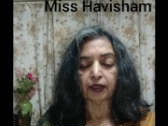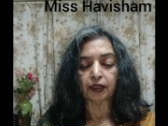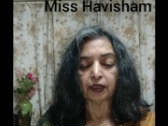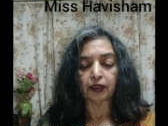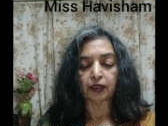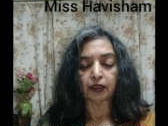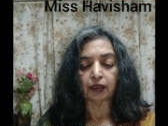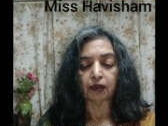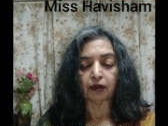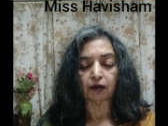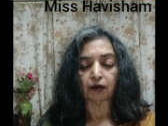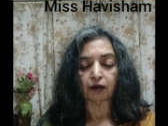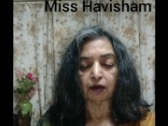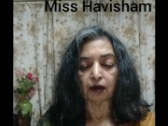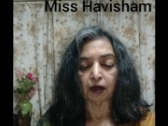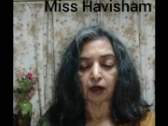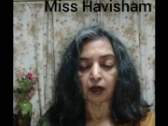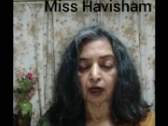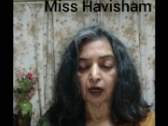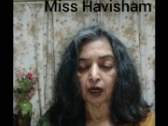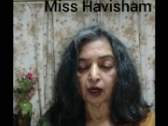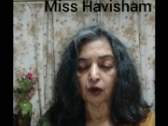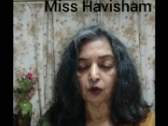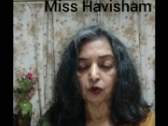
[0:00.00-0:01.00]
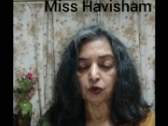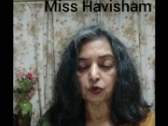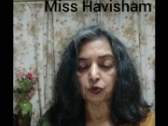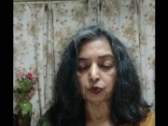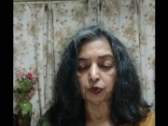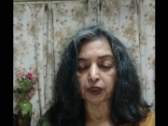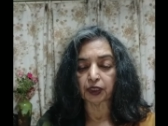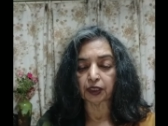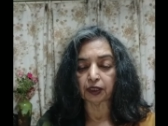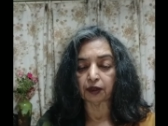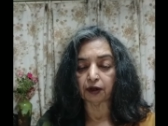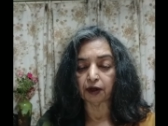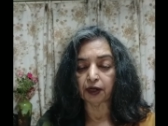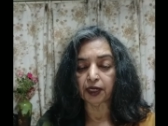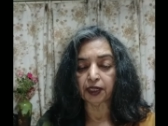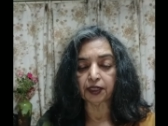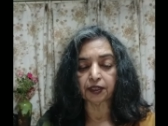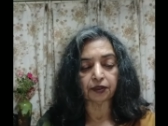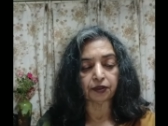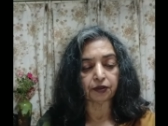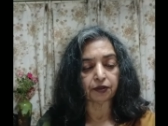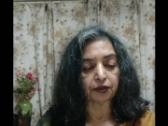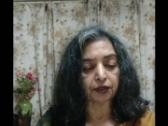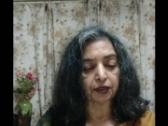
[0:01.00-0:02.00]
her house with great
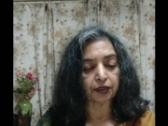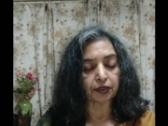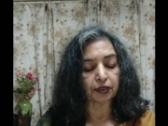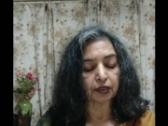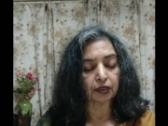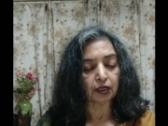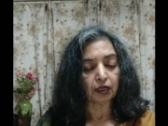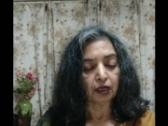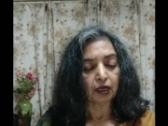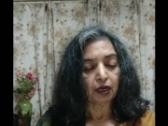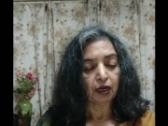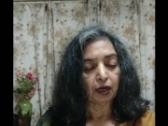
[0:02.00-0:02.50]
interest.